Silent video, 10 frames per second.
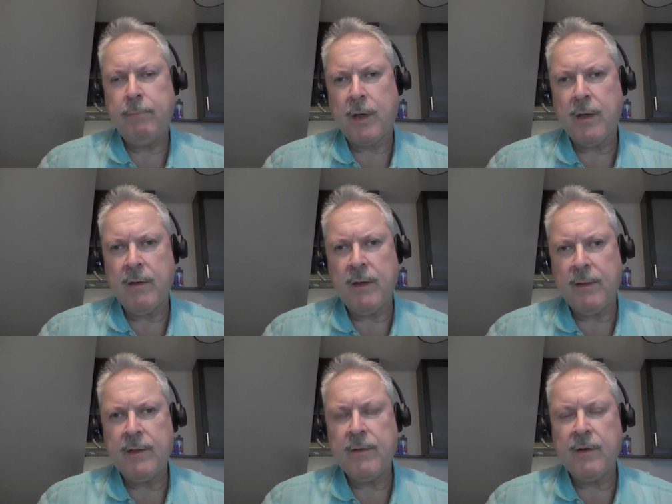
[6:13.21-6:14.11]

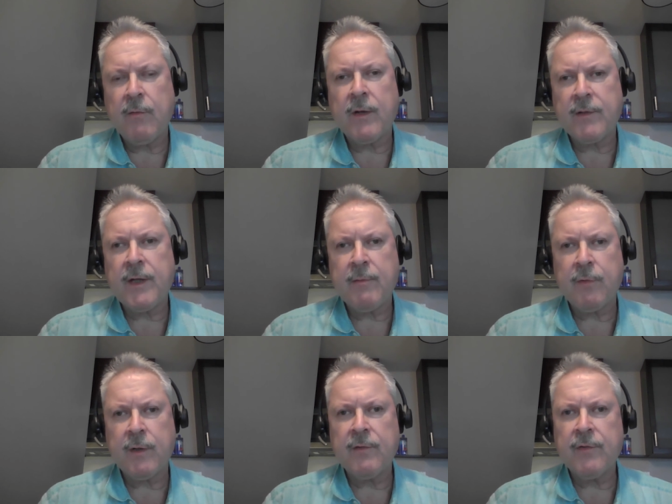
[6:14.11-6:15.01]
type of
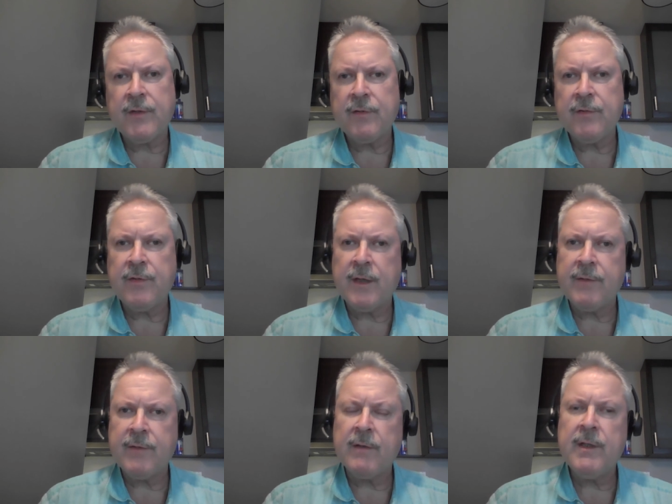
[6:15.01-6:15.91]
organization you see out
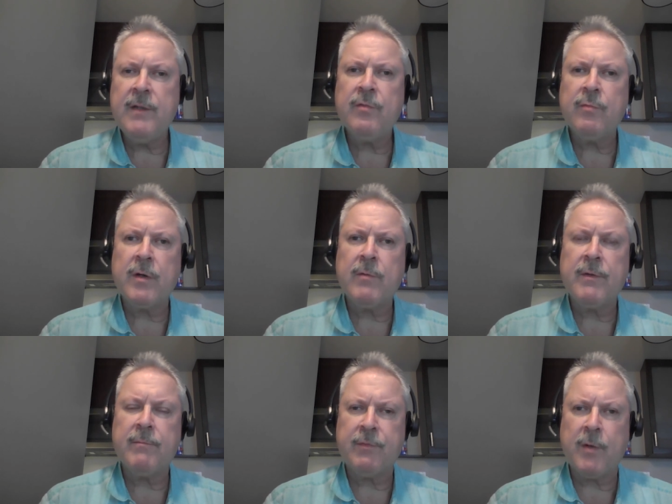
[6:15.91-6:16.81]
there, and these work
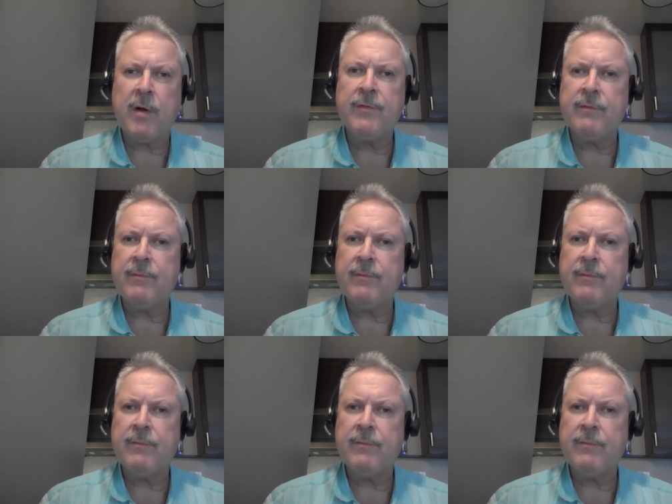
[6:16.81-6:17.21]
with small